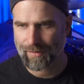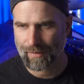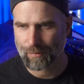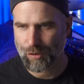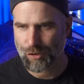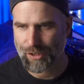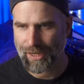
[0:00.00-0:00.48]

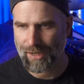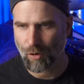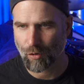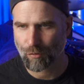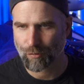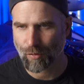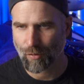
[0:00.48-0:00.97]
valve should take
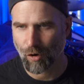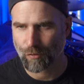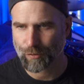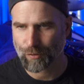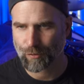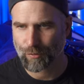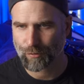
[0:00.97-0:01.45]
off,
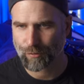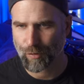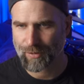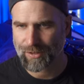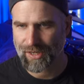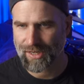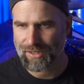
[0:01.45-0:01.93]
off the
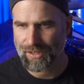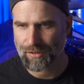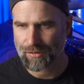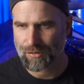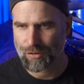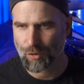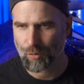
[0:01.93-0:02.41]

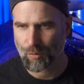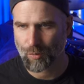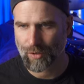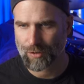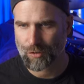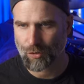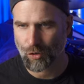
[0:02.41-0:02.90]
fermentation, so
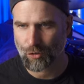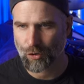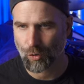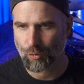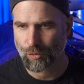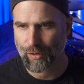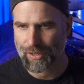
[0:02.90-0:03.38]
when you start
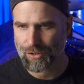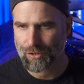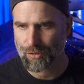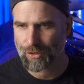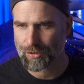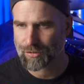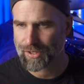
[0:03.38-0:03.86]
cold crash,
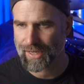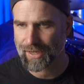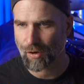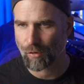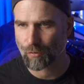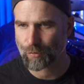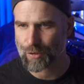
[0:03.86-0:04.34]
you can
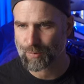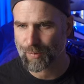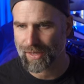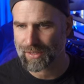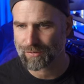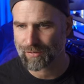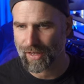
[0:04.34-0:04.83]
take off the
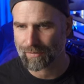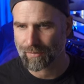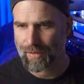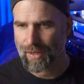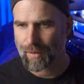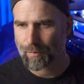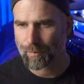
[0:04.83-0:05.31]
spunding valve.
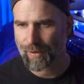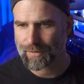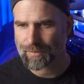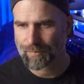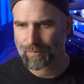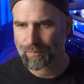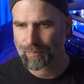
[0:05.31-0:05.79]

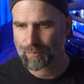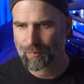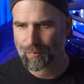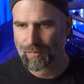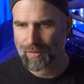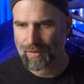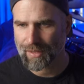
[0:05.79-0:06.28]
But
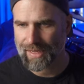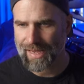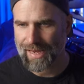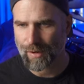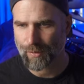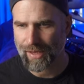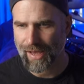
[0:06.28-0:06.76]

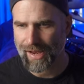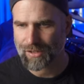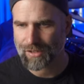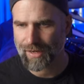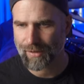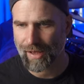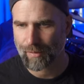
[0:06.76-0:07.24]
here we
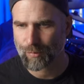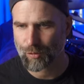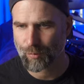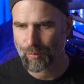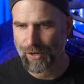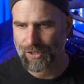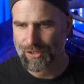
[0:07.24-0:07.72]
actually have
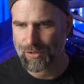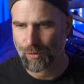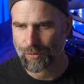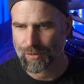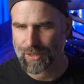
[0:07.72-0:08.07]
put pressure on